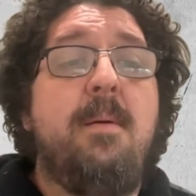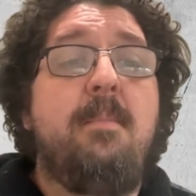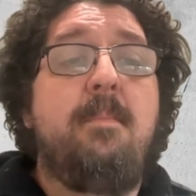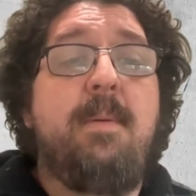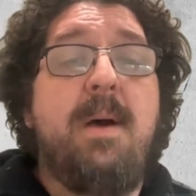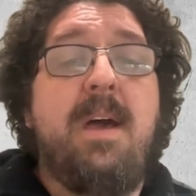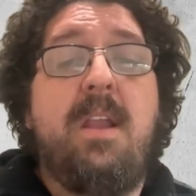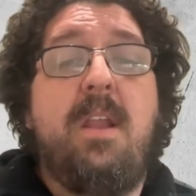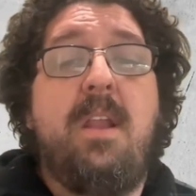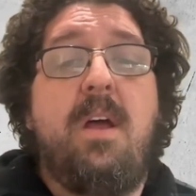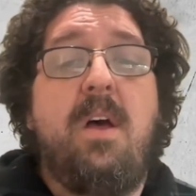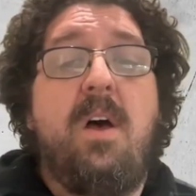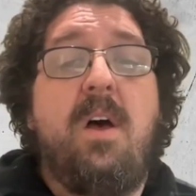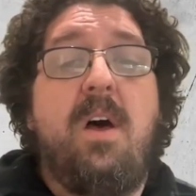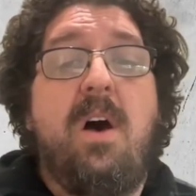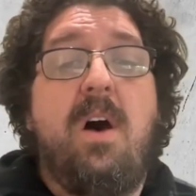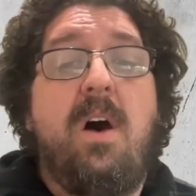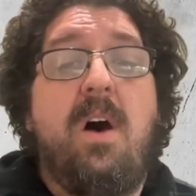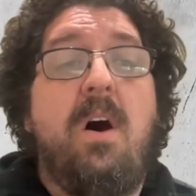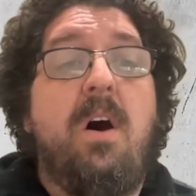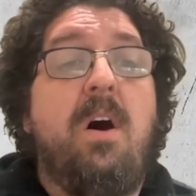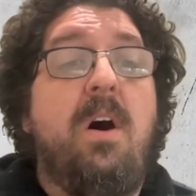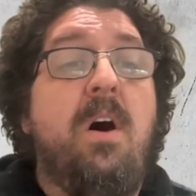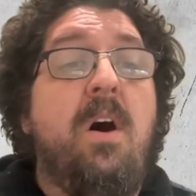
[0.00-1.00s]
But
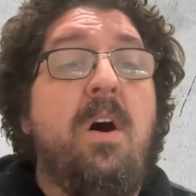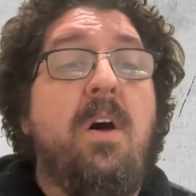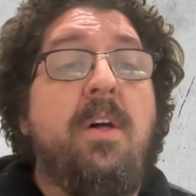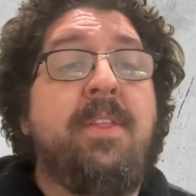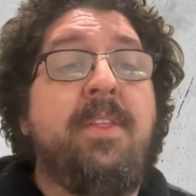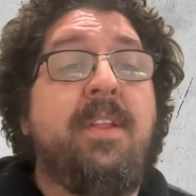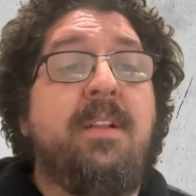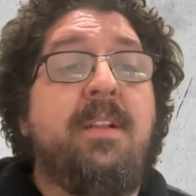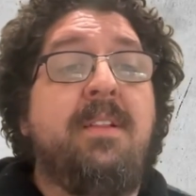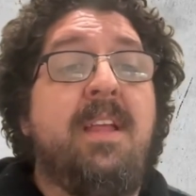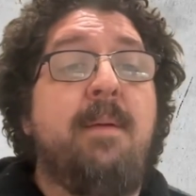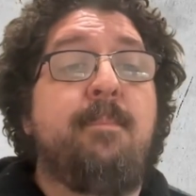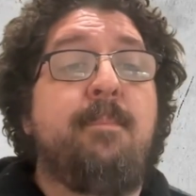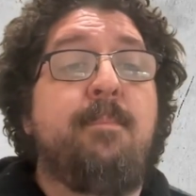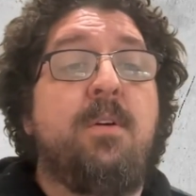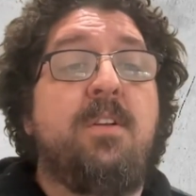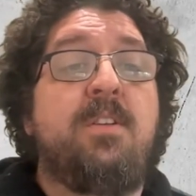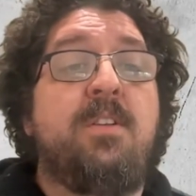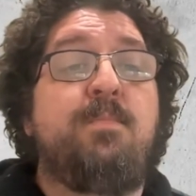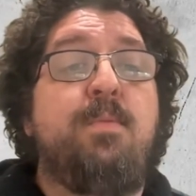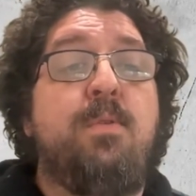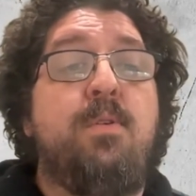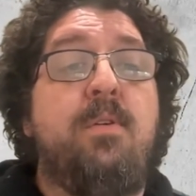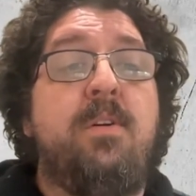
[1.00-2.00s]
all the
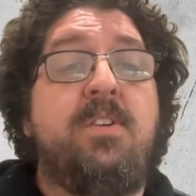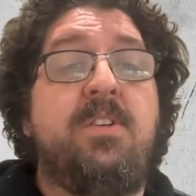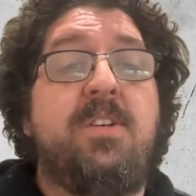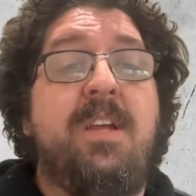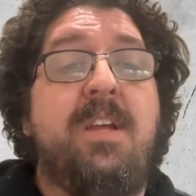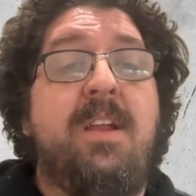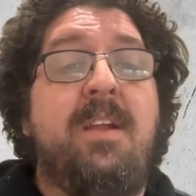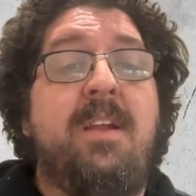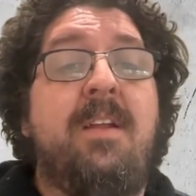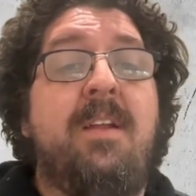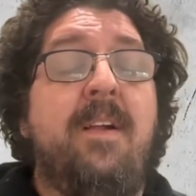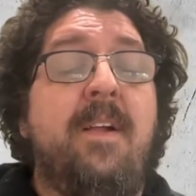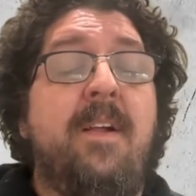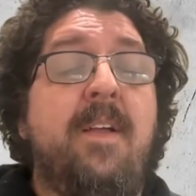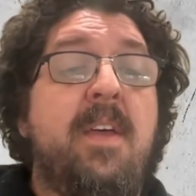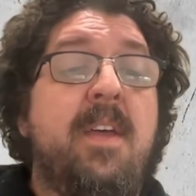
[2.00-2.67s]
liberals pushing